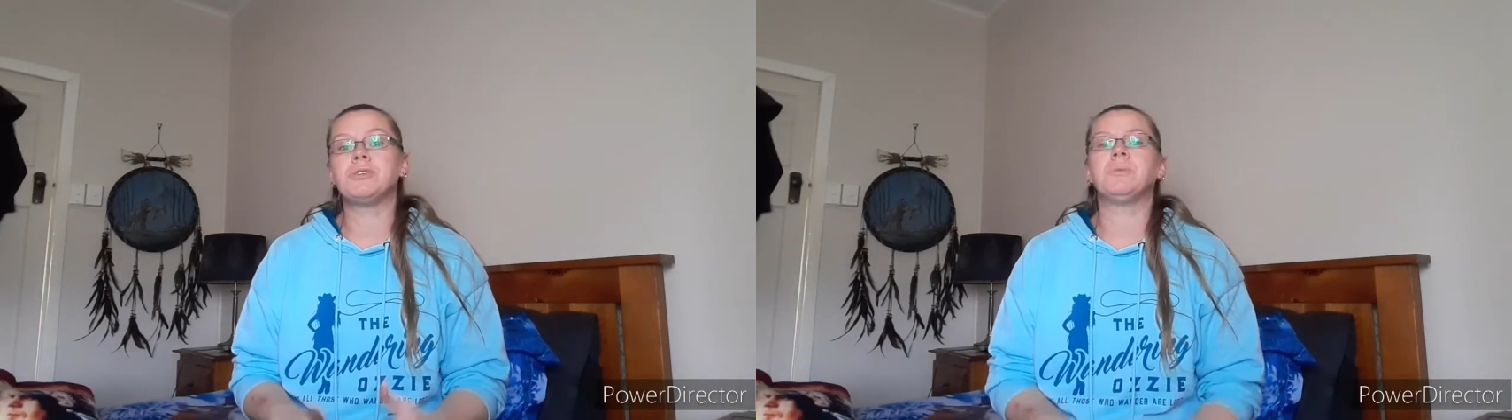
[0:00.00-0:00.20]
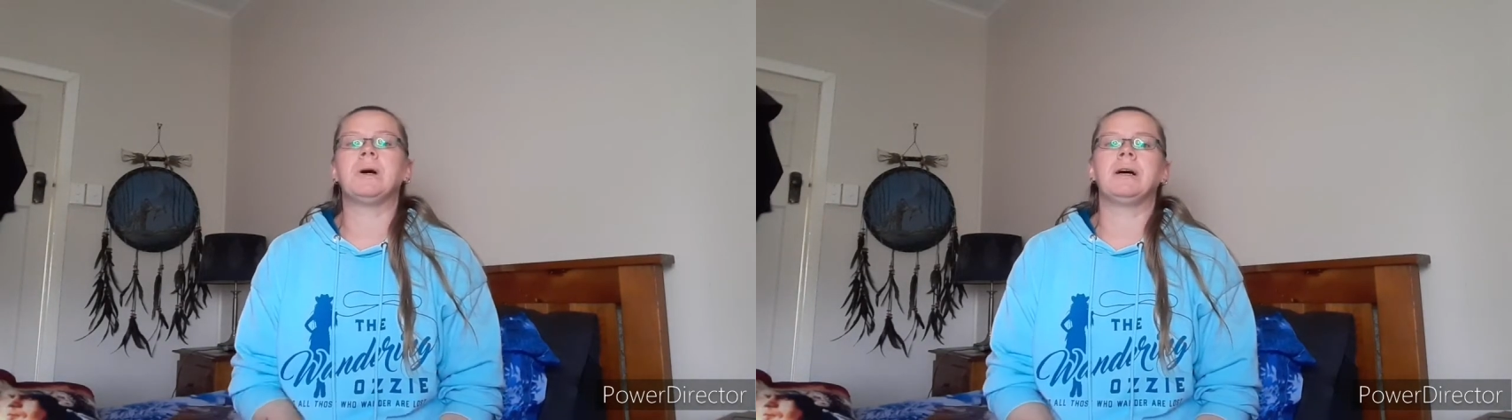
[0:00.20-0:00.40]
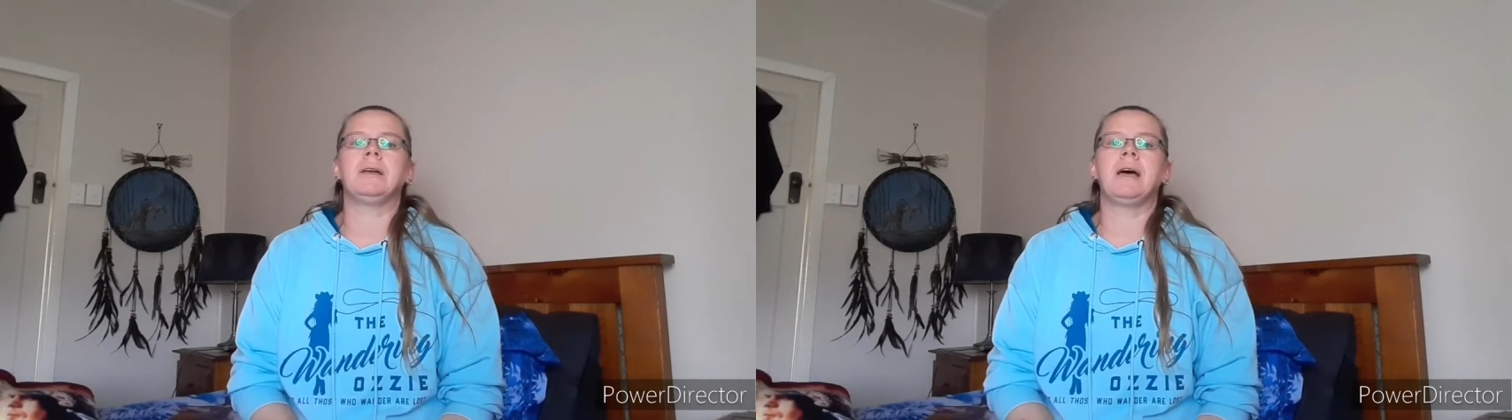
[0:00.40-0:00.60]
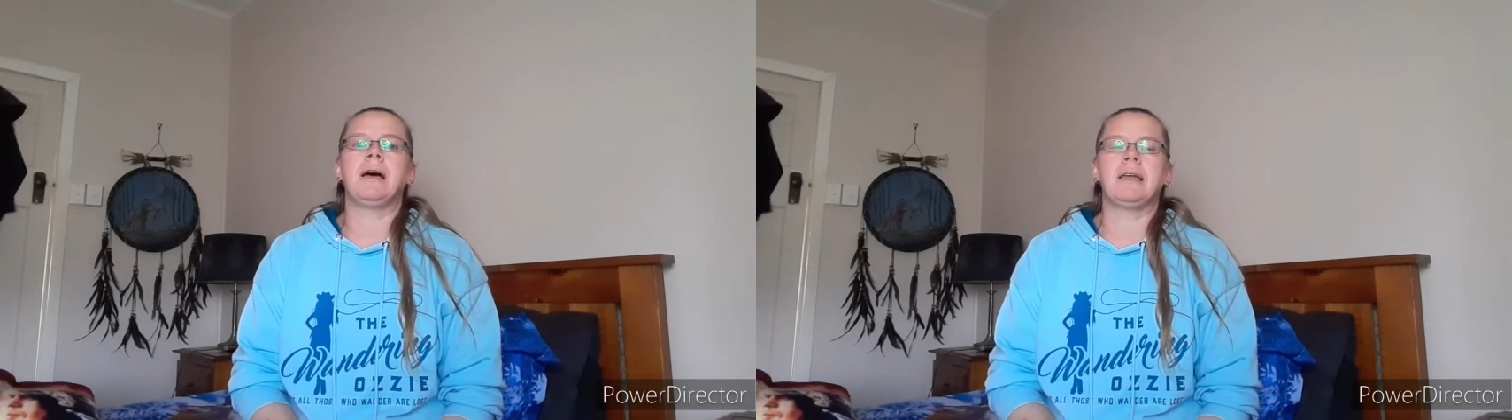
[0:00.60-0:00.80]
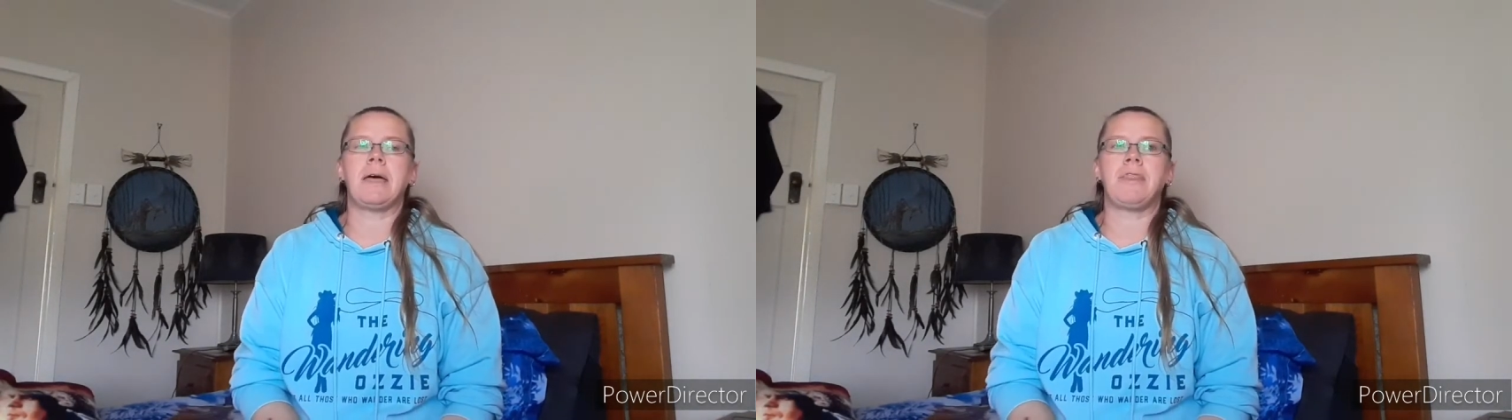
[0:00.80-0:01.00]
one
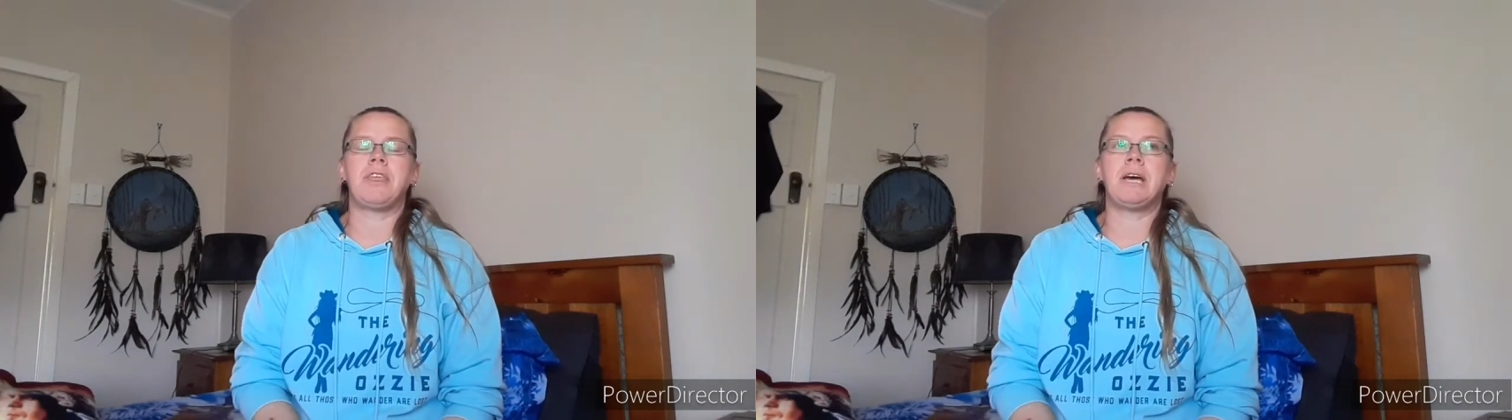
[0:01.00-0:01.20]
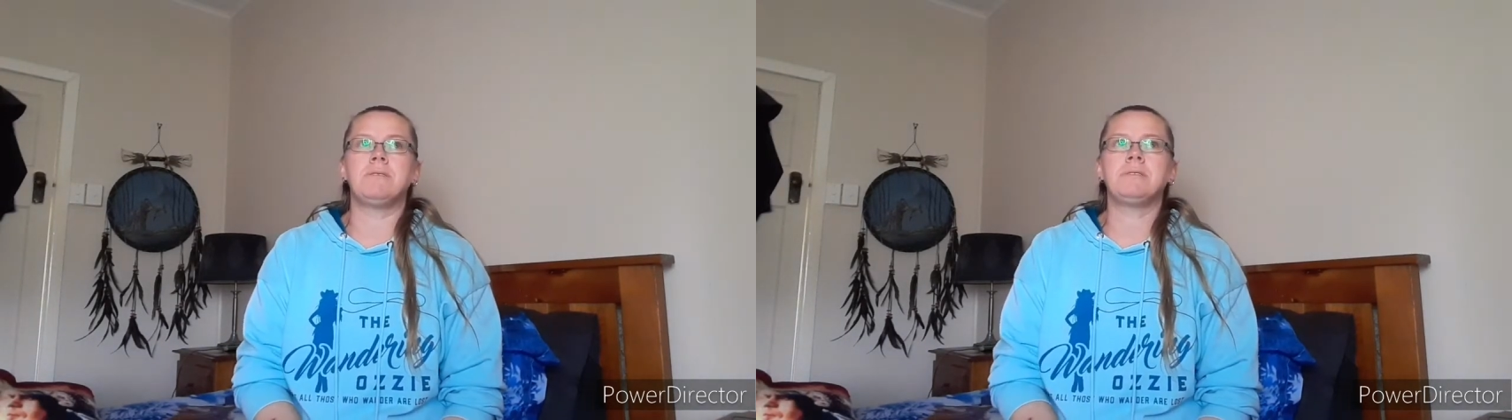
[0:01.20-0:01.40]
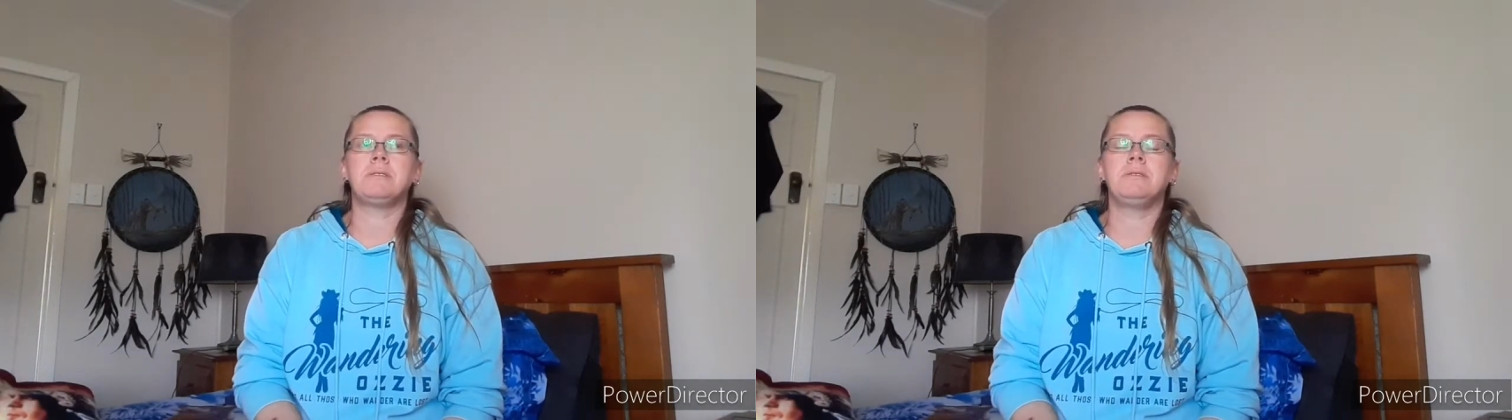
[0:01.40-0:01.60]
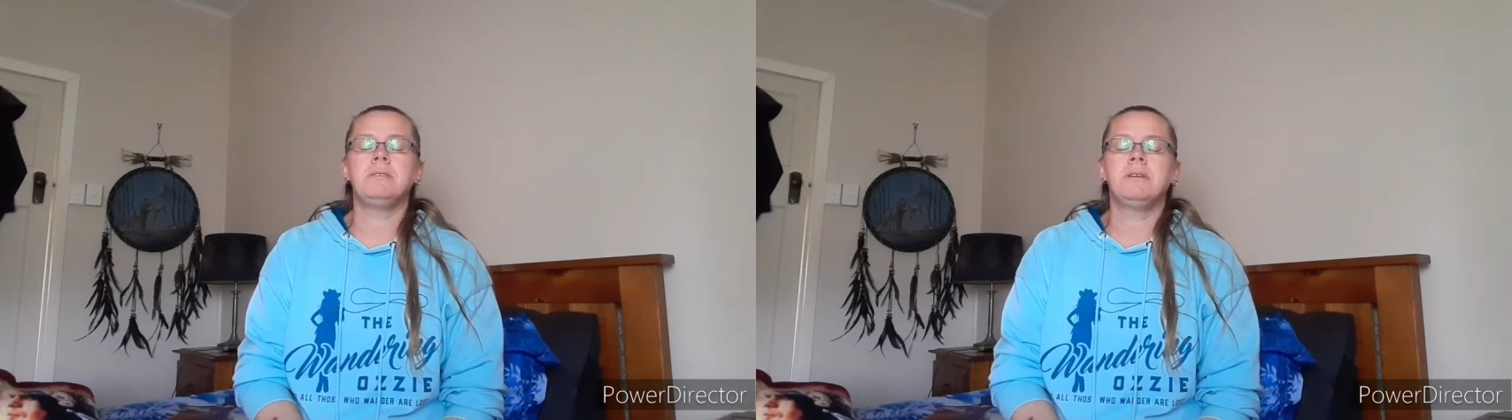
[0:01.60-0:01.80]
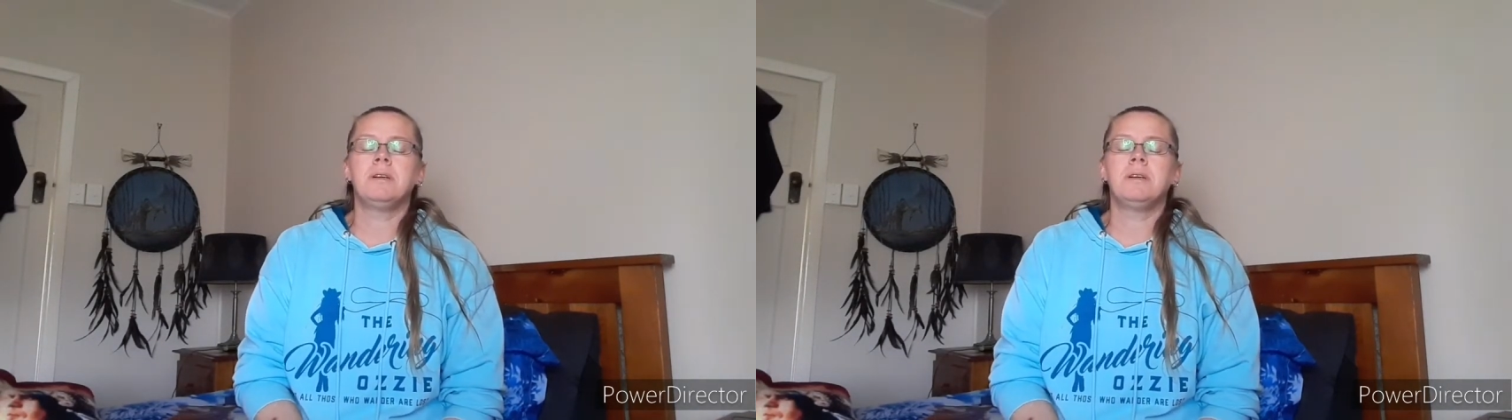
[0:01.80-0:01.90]
at 1,000